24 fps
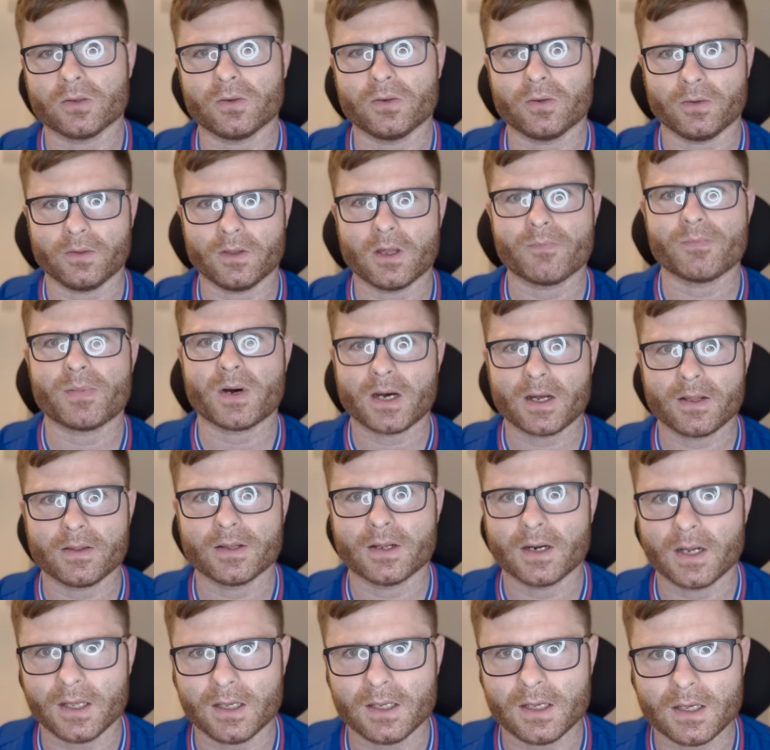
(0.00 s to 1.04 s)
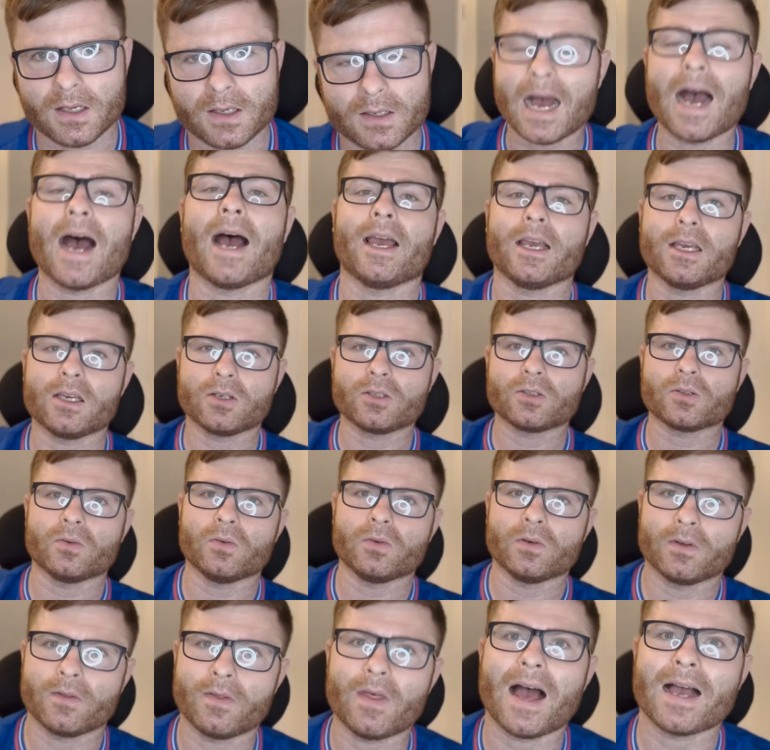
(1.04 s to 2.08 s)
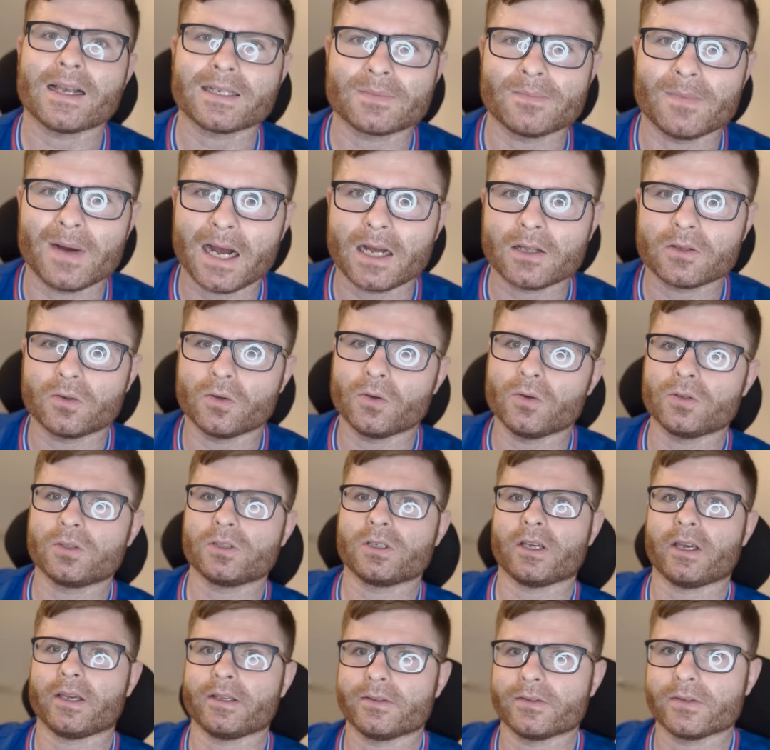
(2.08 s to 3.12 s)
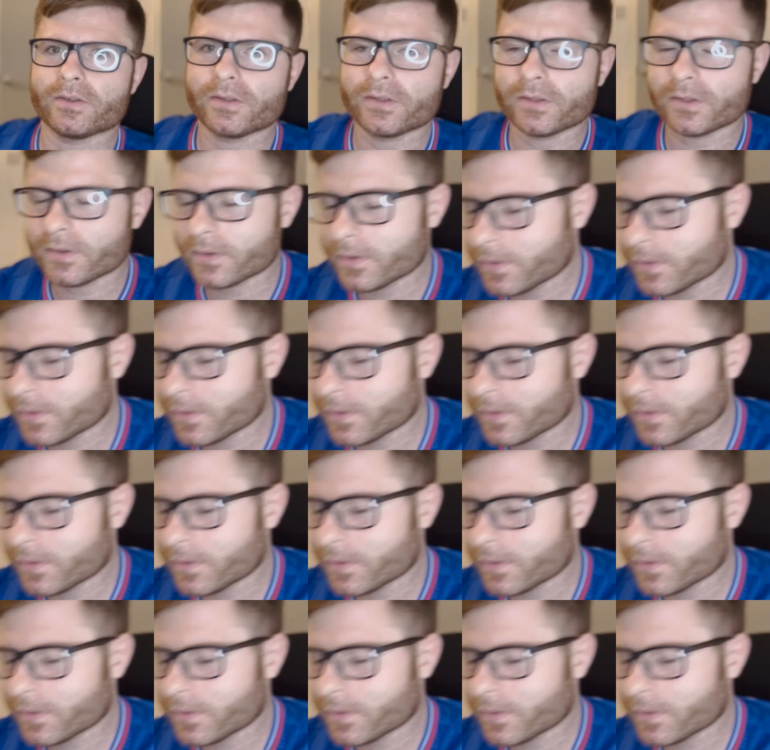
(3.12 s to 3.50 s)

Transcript: out in the park tonight. Aye, so that's my 2 cents.